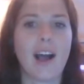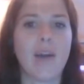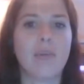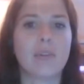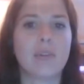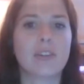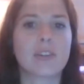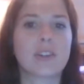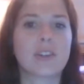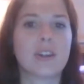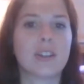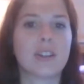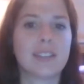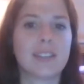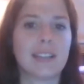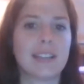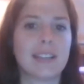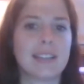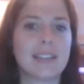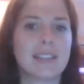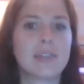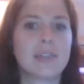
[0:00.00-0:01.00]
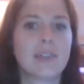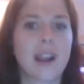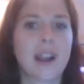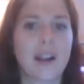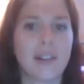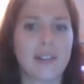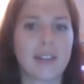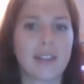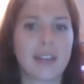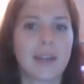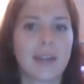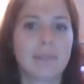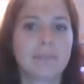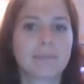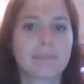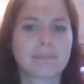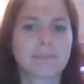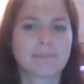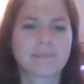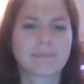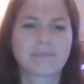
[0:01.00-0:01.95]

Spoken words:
which is called senses grounding.